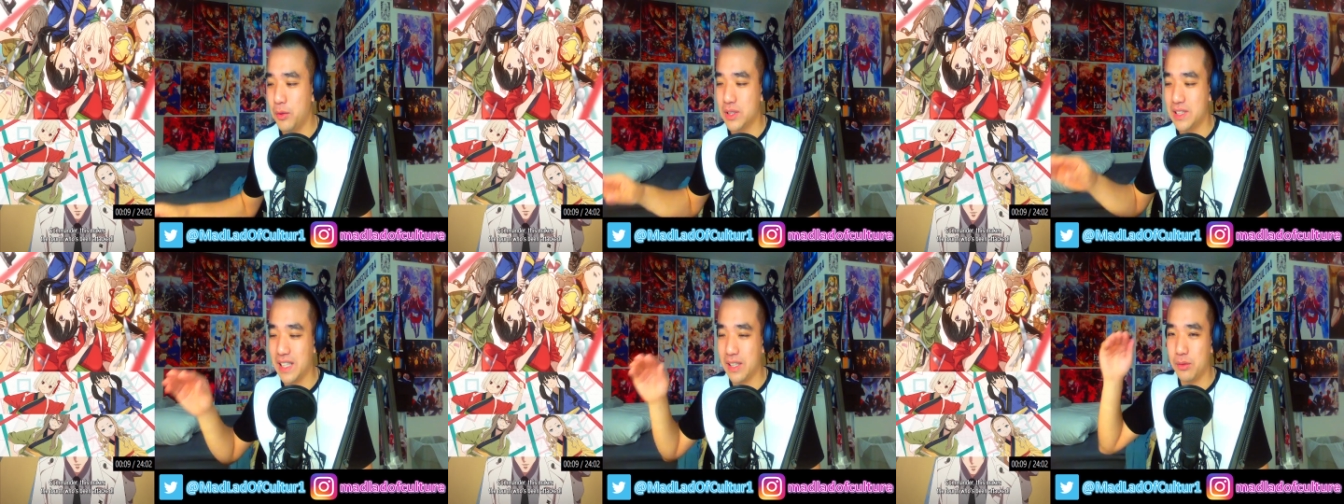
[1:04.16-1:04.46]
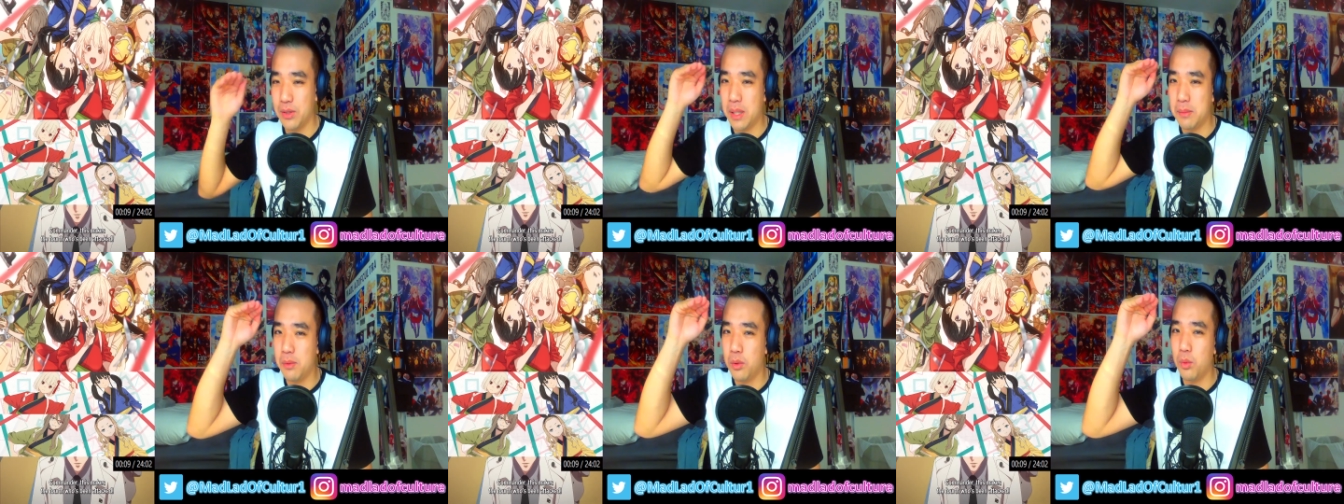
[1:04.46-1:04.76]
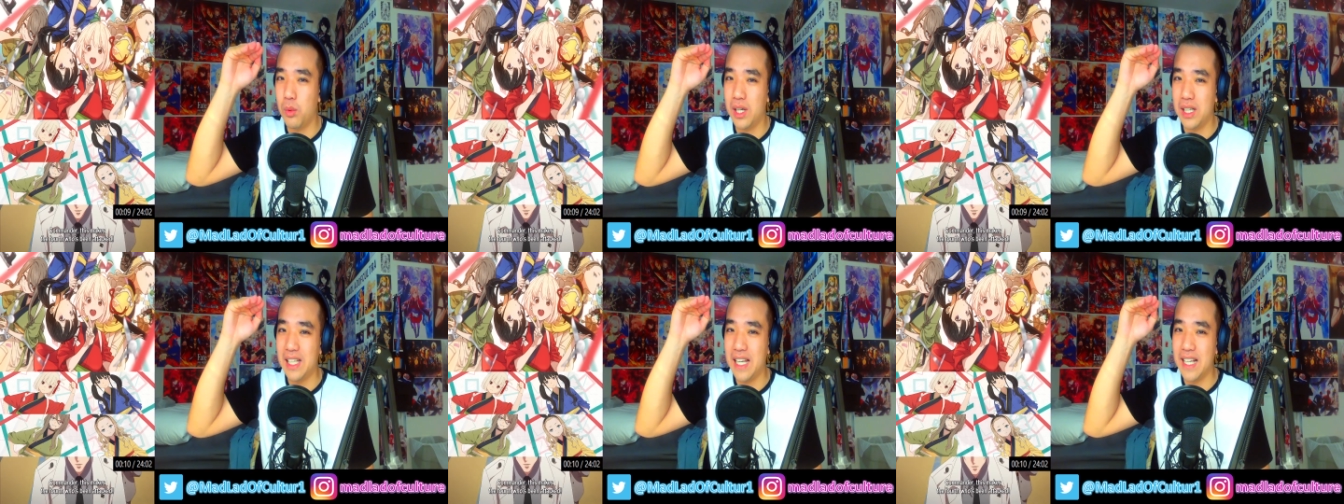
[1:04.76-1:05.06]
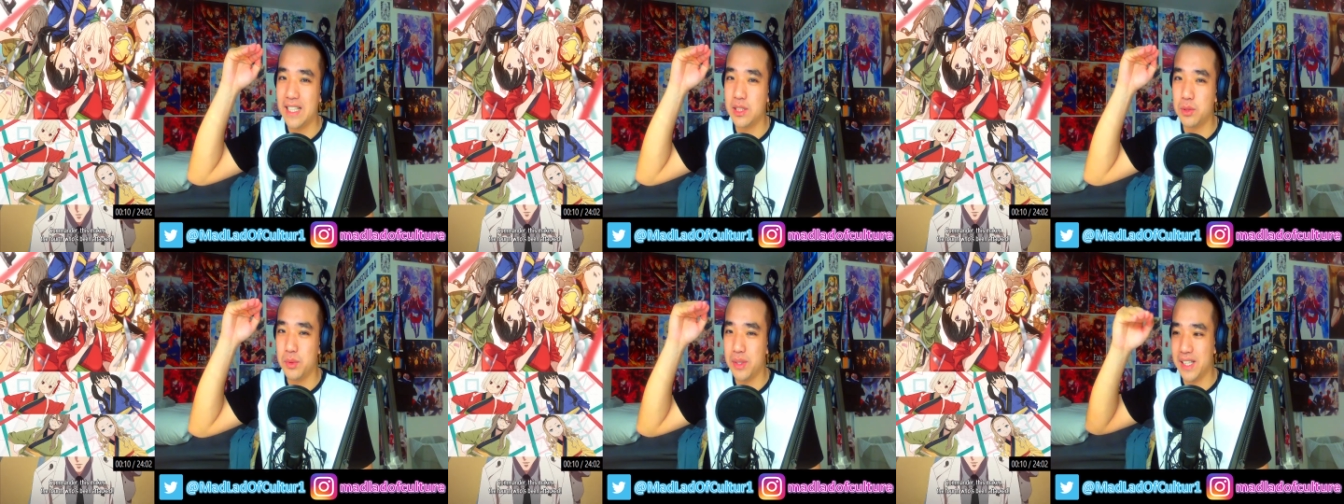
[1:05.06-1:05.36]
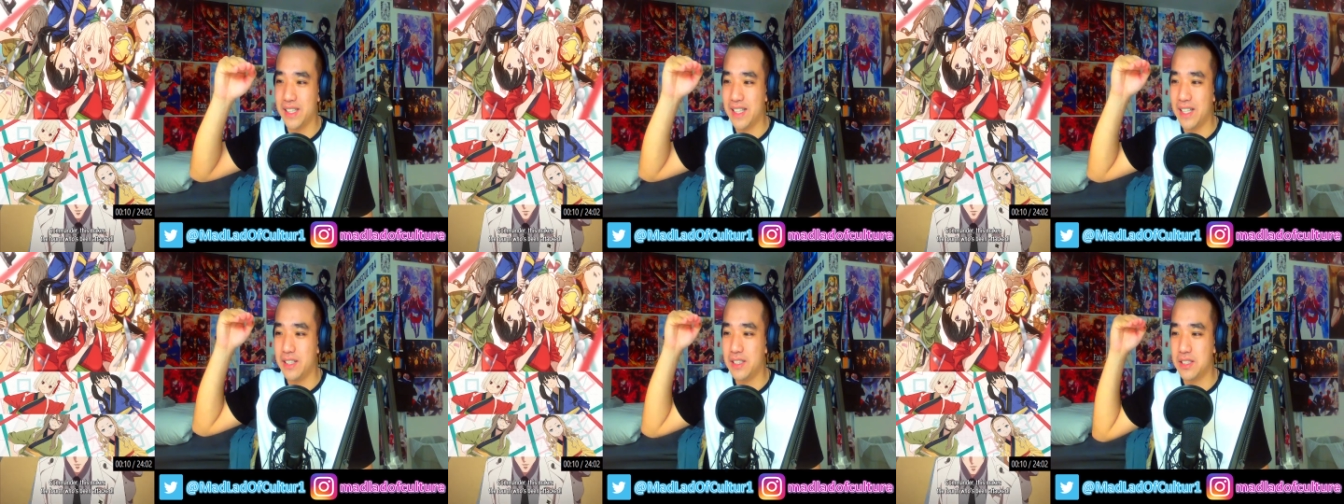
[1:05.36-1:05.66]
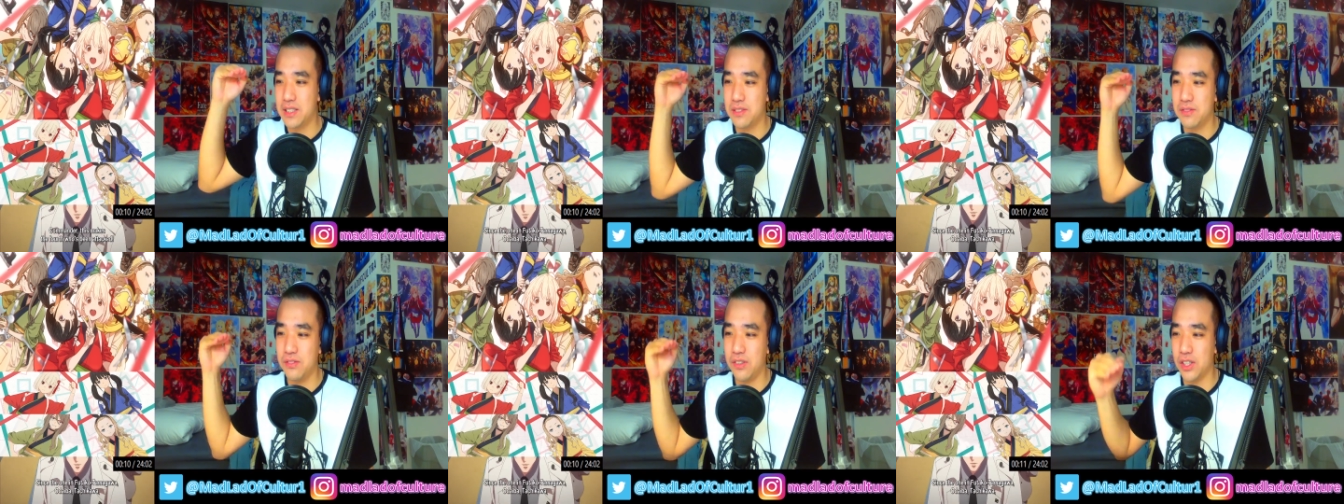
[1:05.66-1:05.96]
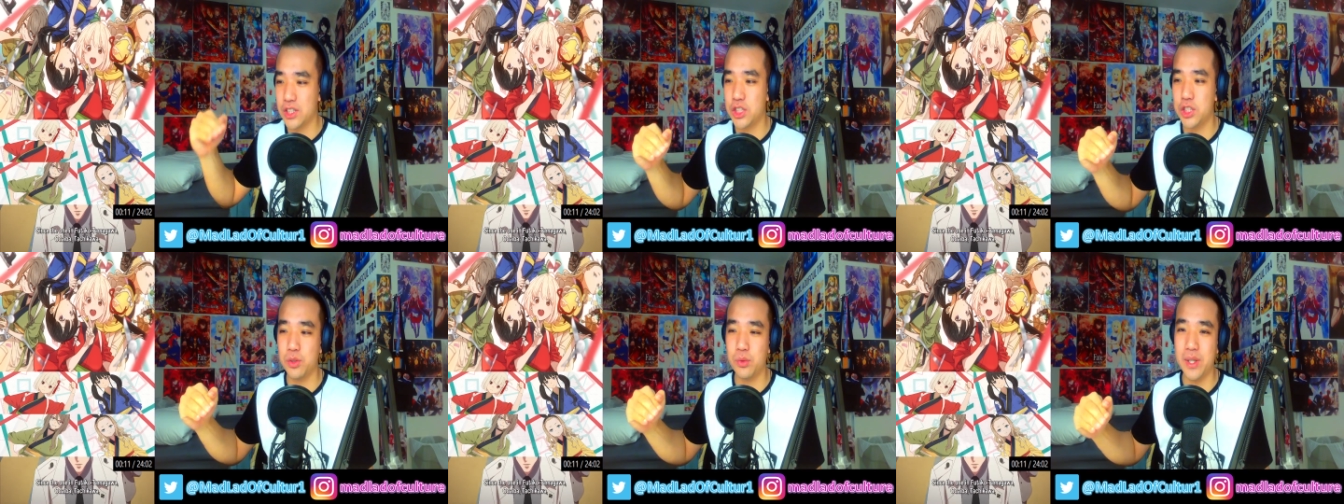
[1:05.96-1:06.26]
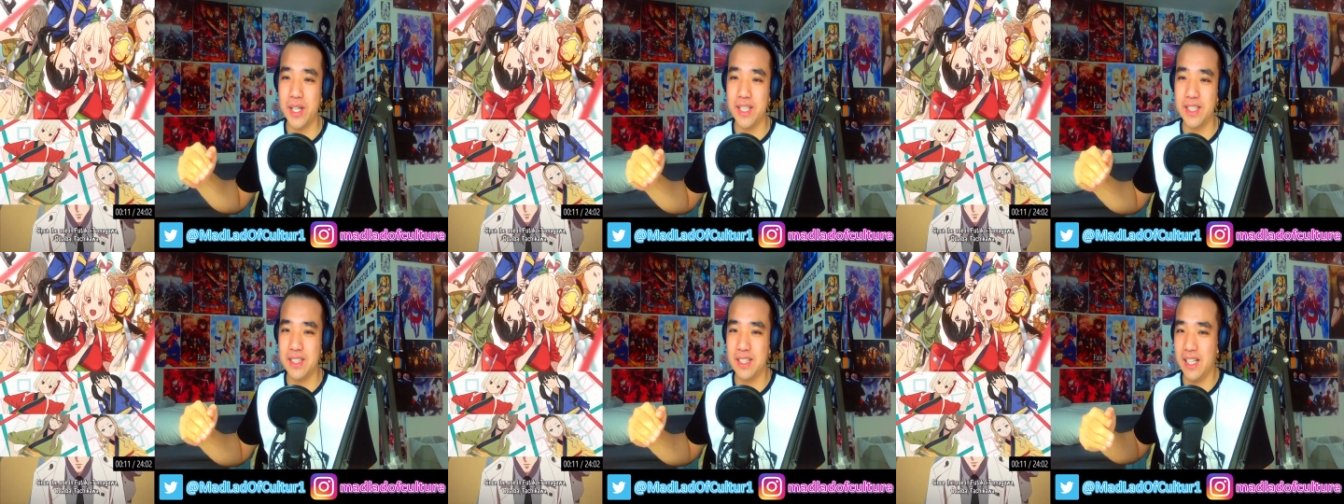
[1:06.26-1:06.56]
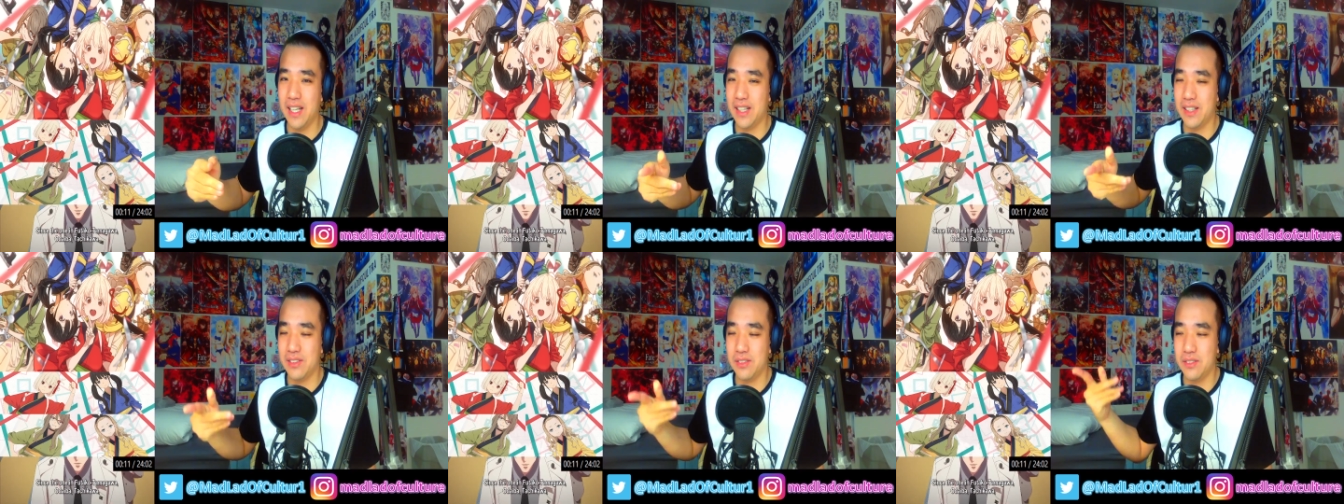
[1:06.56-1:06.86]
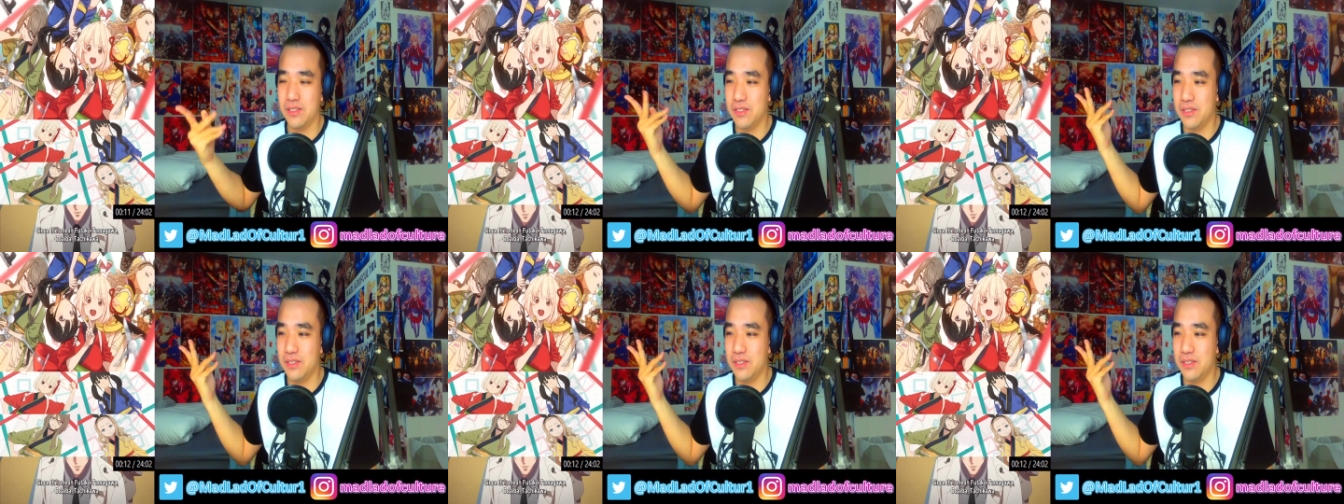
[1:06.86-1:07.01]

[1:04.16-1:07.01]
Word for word: was like number one last week and then just fluctuate like